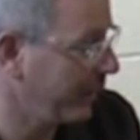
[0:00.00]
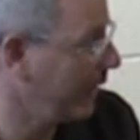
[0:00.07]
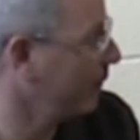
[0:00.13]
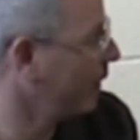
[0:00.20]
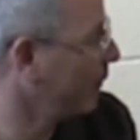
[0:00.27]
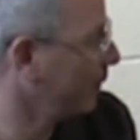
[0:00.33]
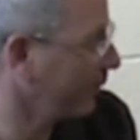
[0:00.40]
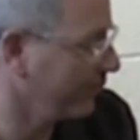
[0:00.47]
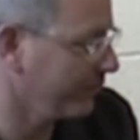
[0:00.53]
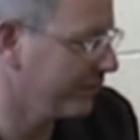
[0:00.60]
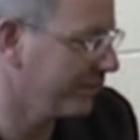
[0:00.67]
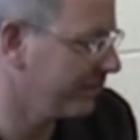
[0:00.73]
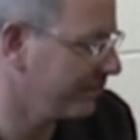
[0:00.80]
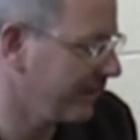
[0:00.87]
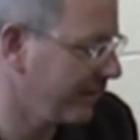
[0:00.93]
paying my
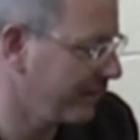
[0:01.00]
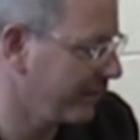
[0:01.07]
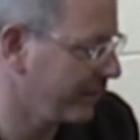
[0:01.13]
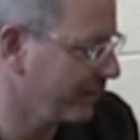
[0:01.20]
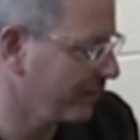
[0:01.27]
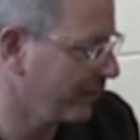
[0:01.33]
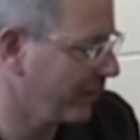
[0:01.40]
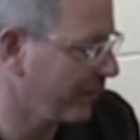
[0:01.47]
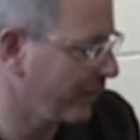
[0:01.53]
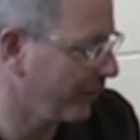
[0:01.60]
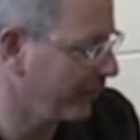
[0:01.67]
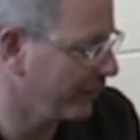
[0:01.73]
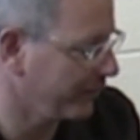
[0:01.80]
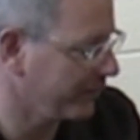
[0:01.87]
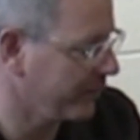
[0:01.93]
bills and having a
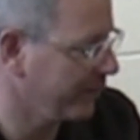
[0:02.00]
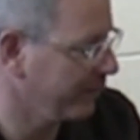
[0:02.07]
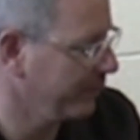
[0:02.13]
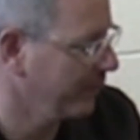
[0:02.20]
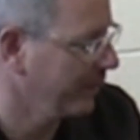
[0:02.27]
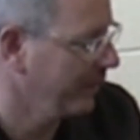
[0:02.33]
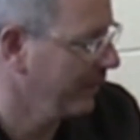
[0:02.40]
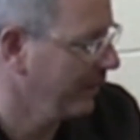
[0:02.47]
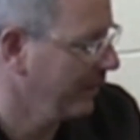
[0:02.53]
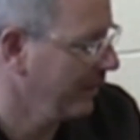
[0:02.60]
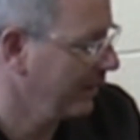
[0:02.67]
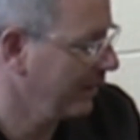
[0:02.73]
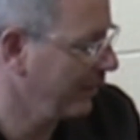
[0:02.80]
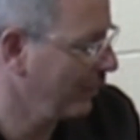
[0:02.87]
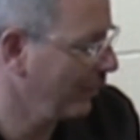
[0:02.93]
great old time.
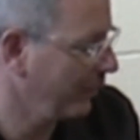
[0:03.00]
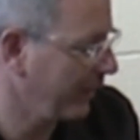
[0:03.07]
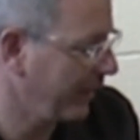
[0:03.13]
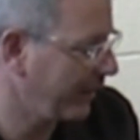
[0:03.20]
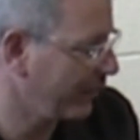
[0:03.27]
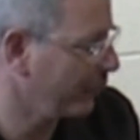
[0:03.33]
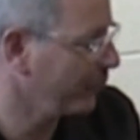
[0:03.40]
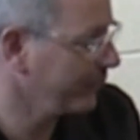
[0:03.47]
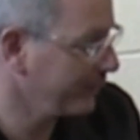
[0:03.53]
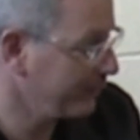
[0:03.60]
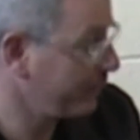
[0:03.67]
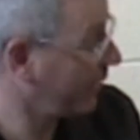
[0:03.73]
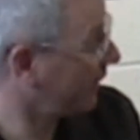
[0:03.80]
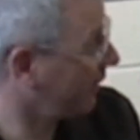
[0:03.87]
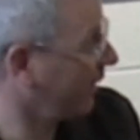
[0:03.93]
When I had a
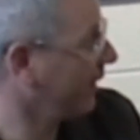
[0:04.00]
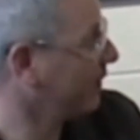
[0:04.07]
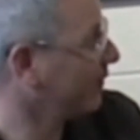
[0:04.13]
really bad eye